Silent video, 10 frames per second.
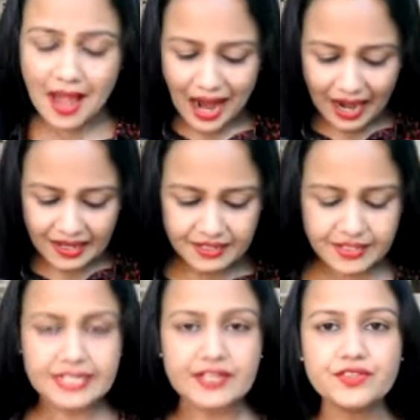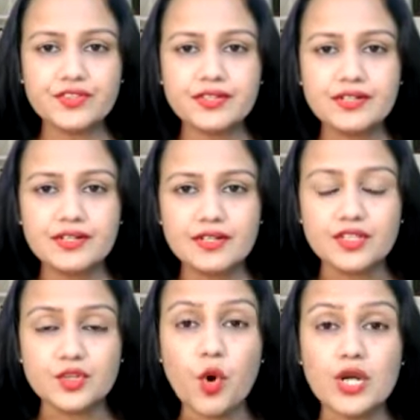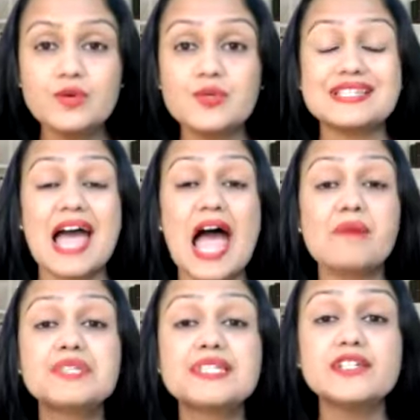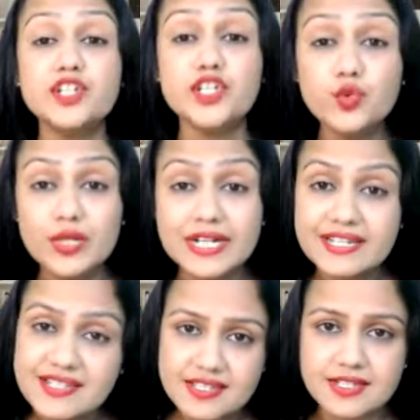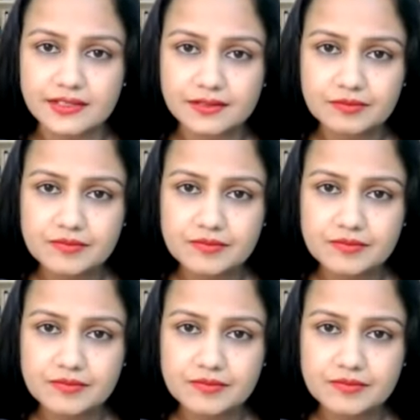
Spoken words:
underneath, the water was absolutely still.